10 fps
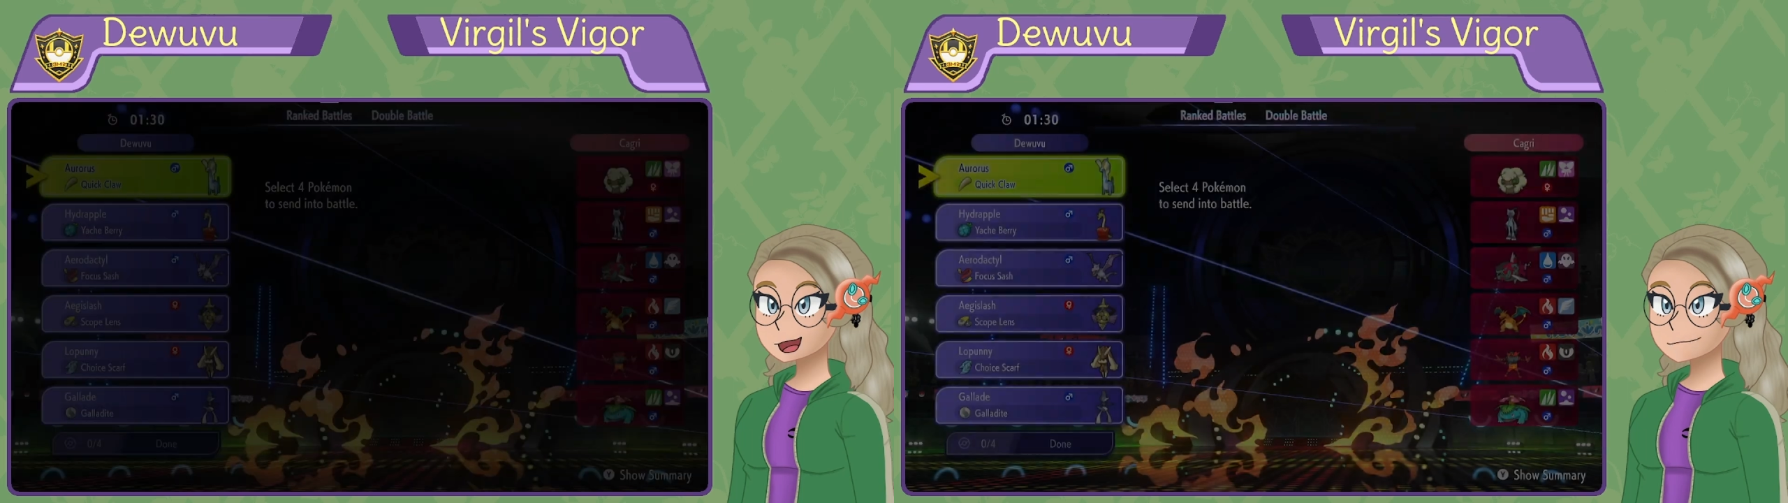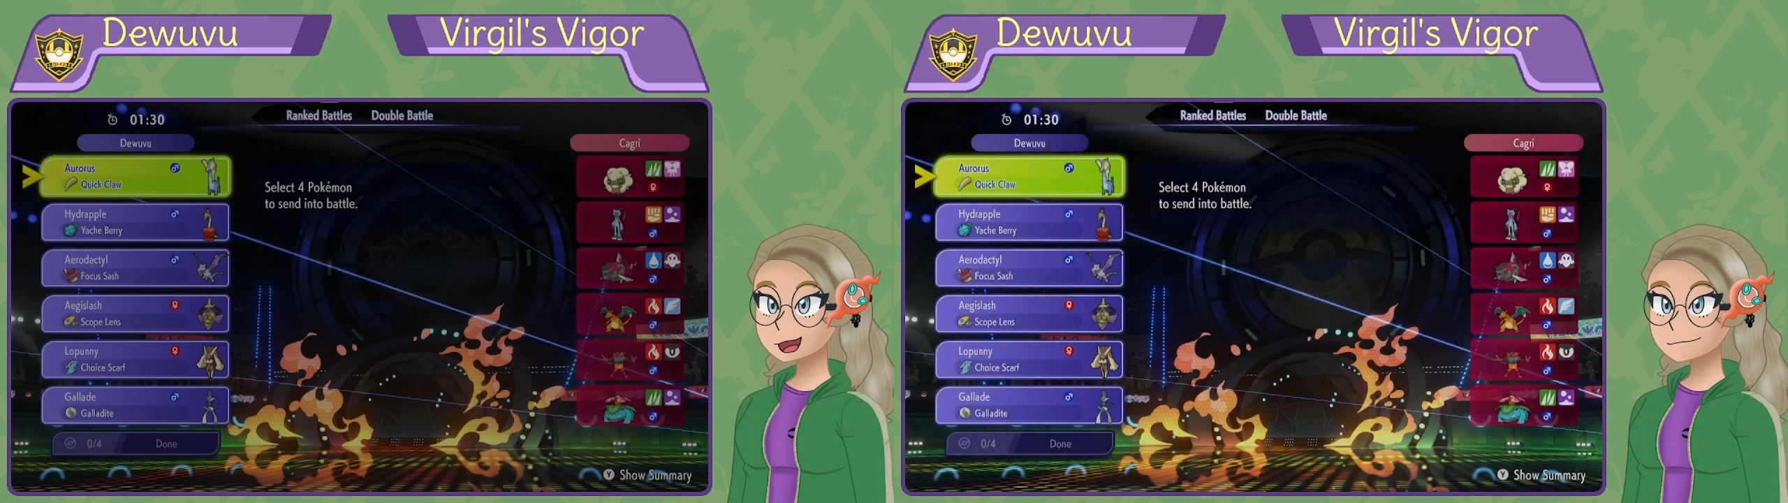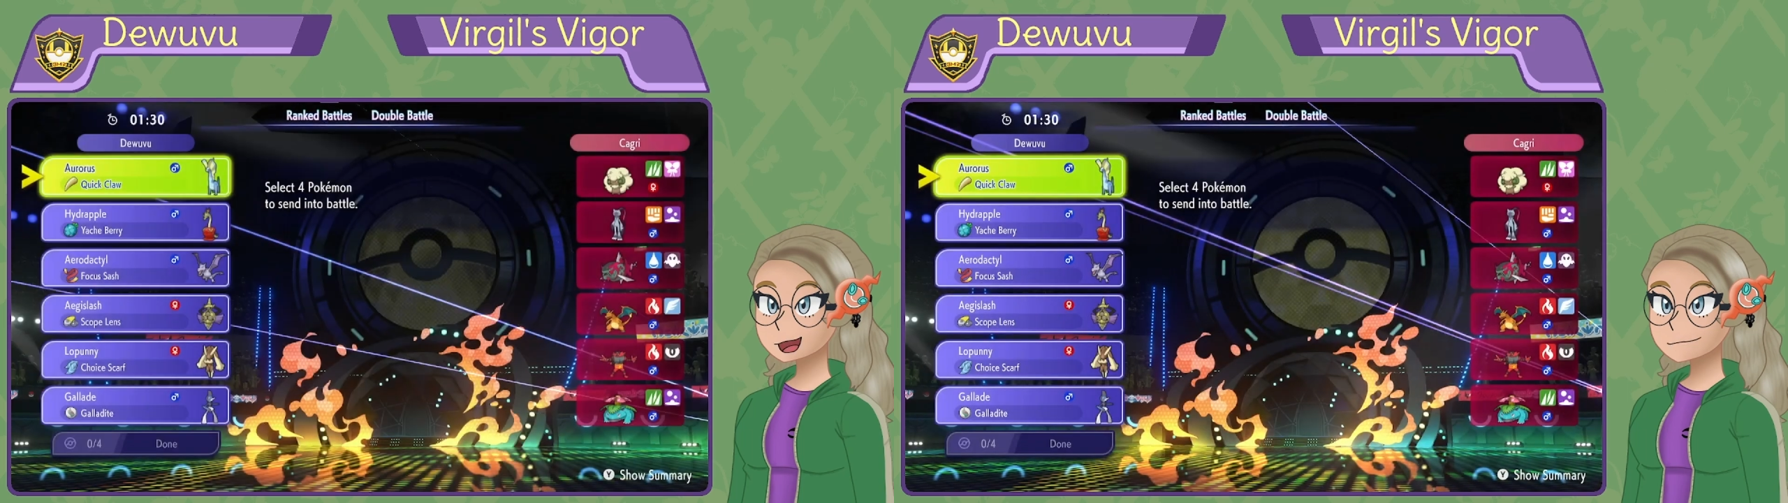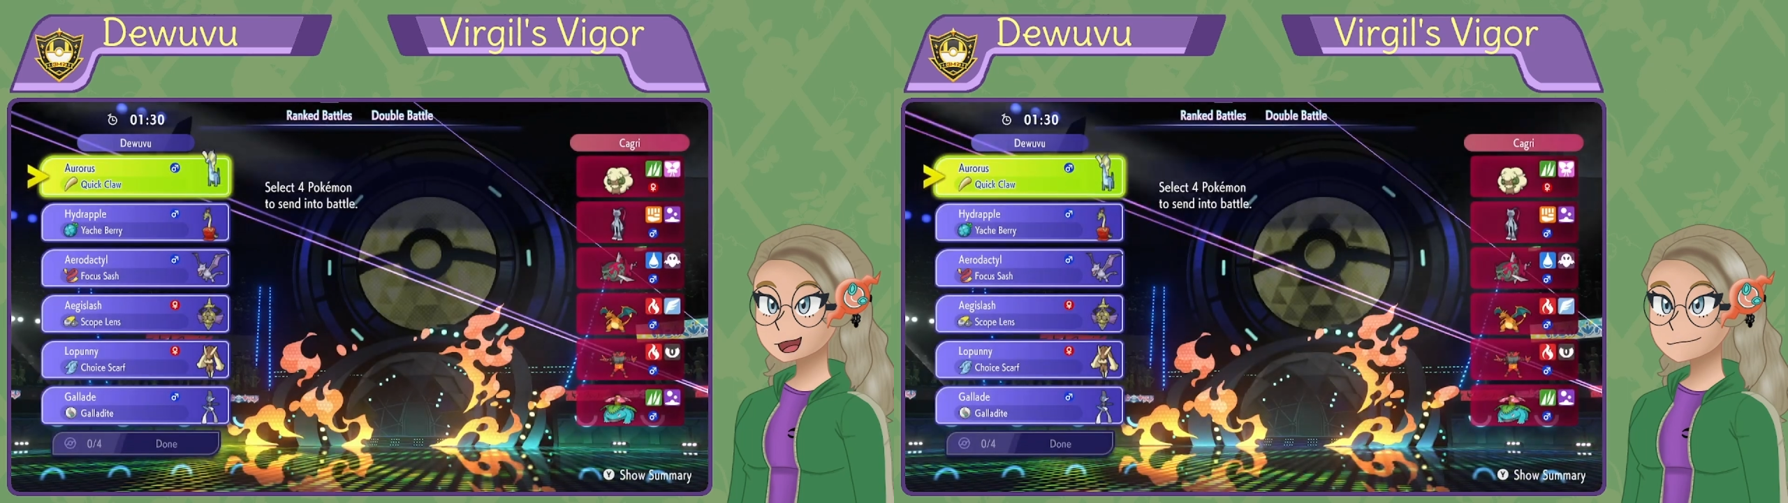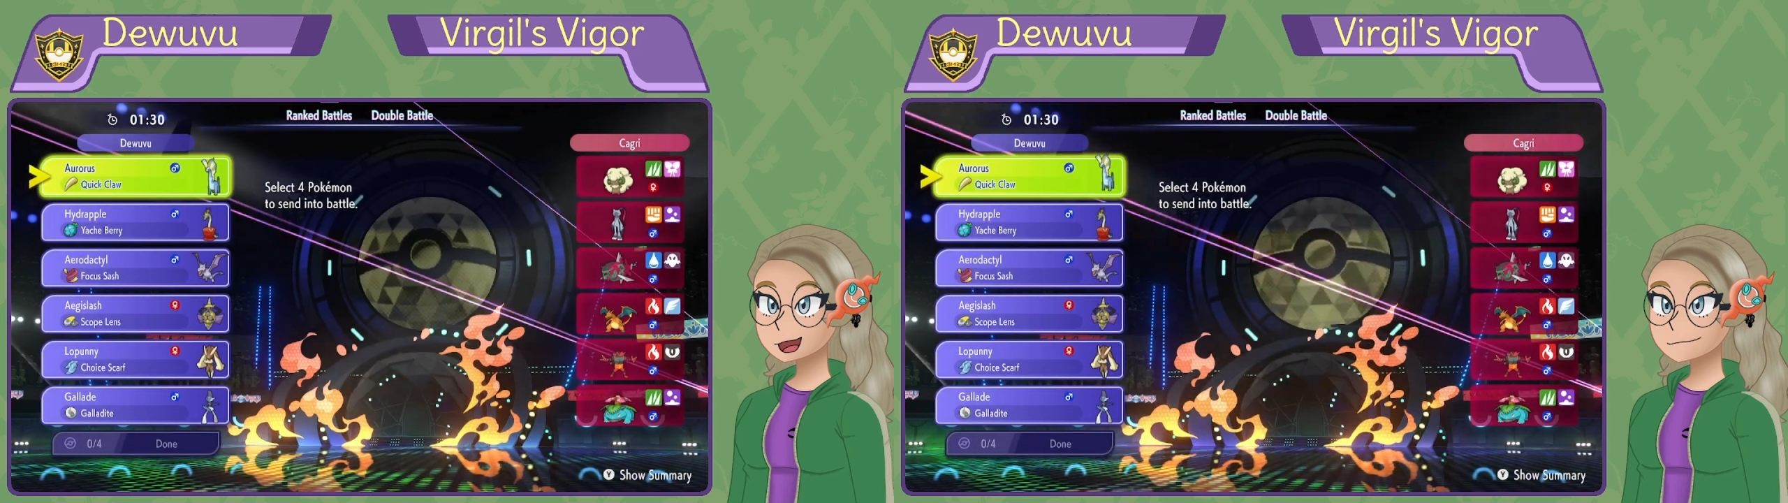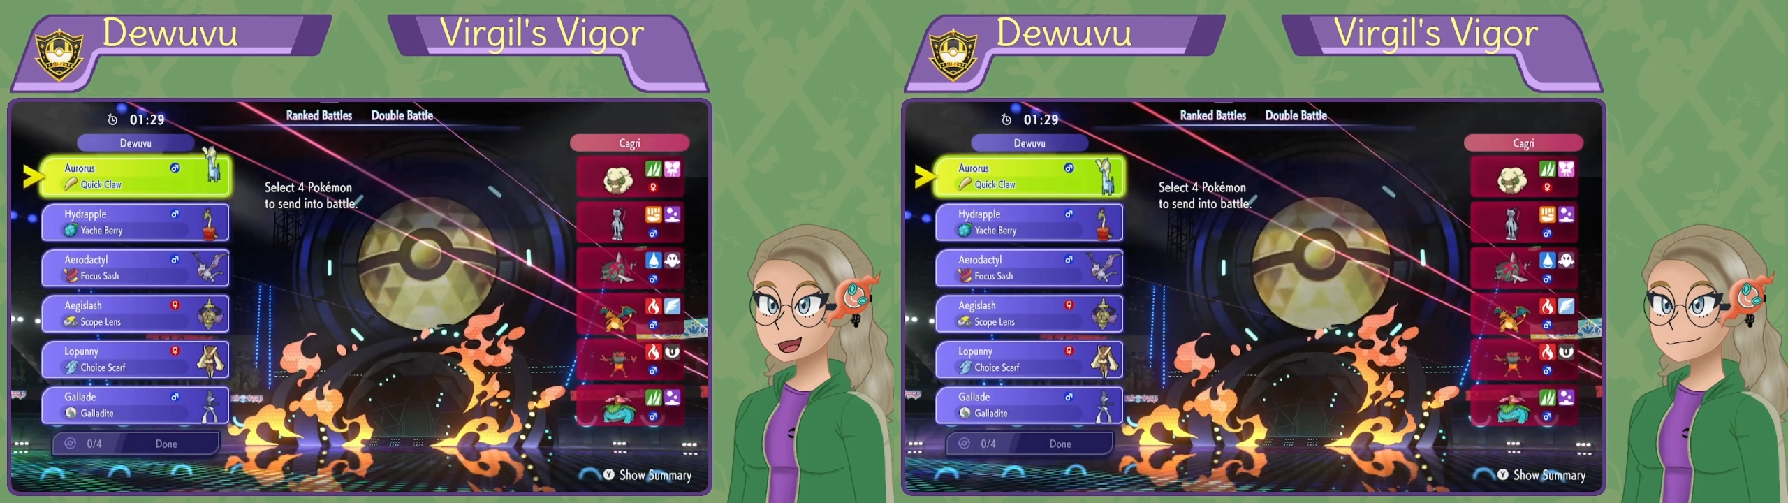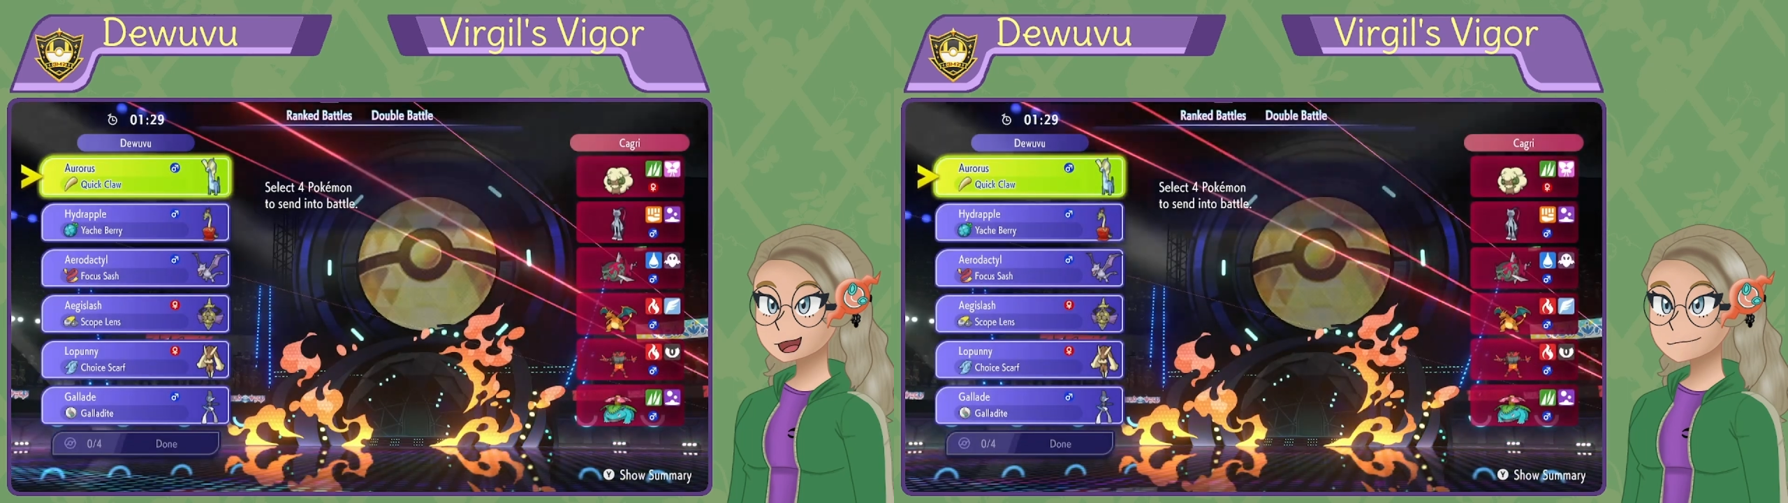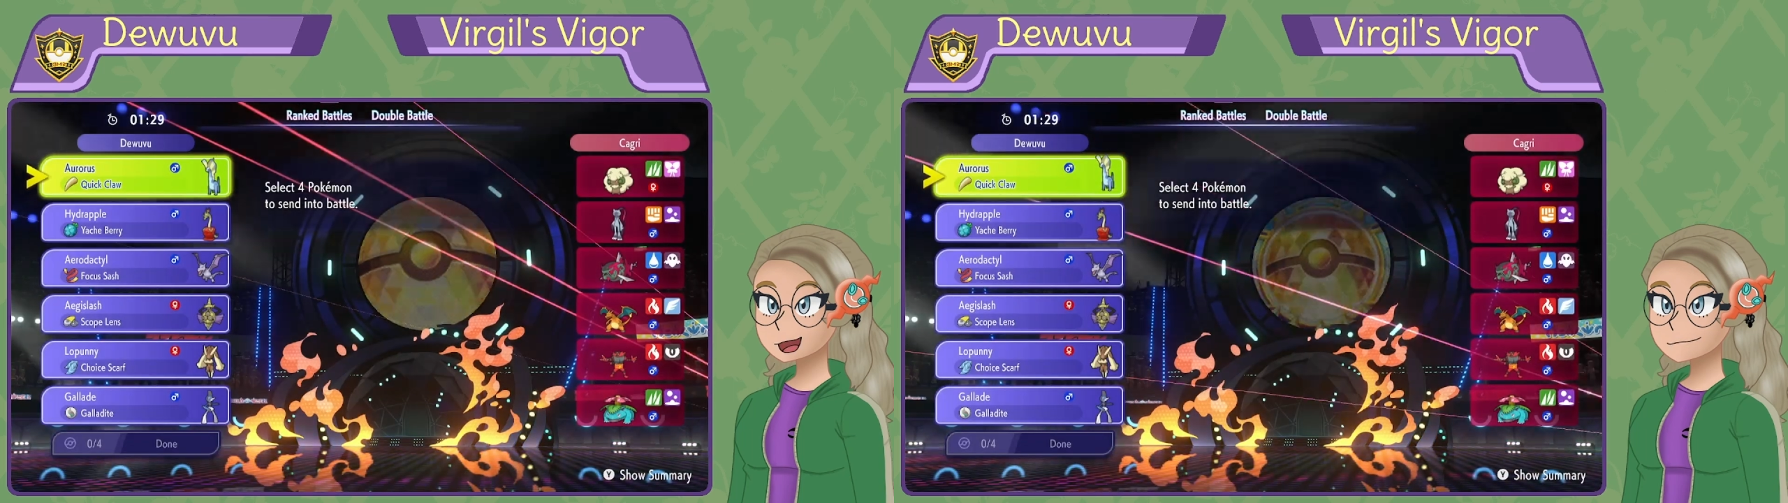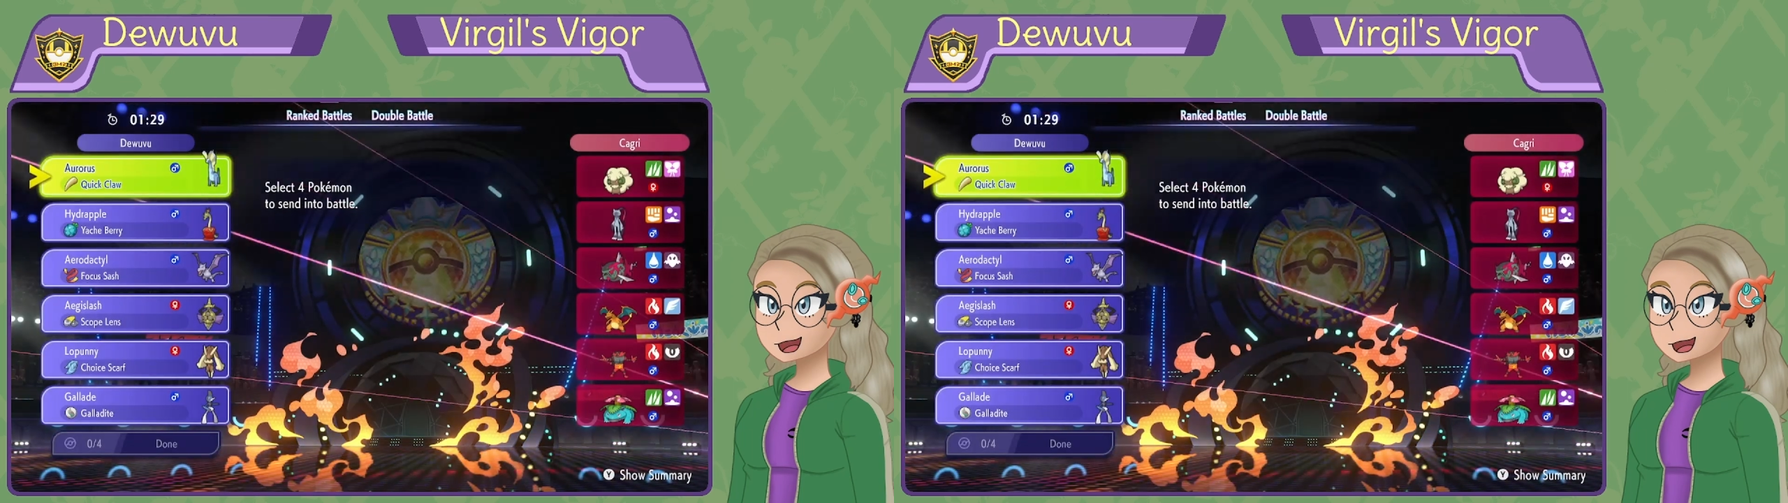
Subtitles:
Vigor. We are going